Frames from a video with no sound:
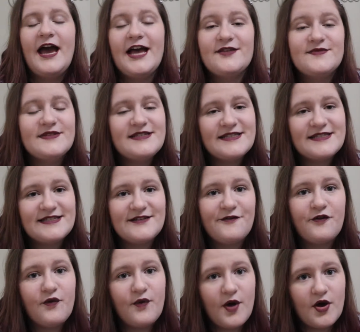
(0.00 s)
As with Six
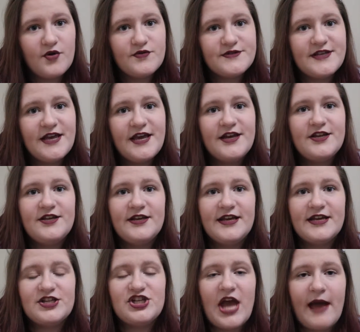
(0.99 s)
of Crows, you
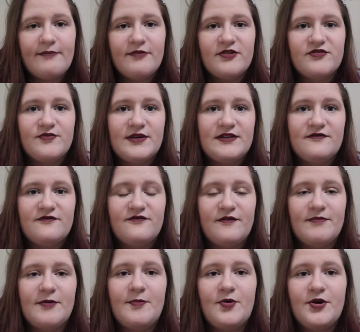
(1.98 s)
get chapters written
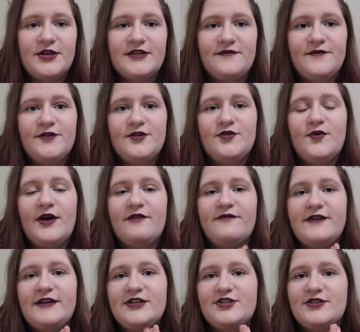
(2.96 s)
from the point of view
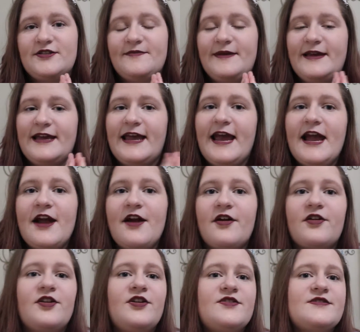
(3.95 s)
of each of the main
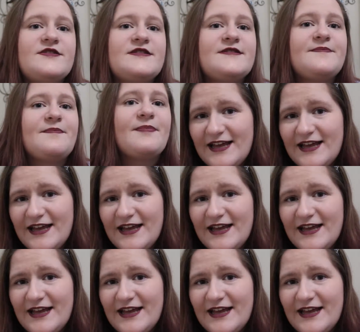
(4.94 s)
characters.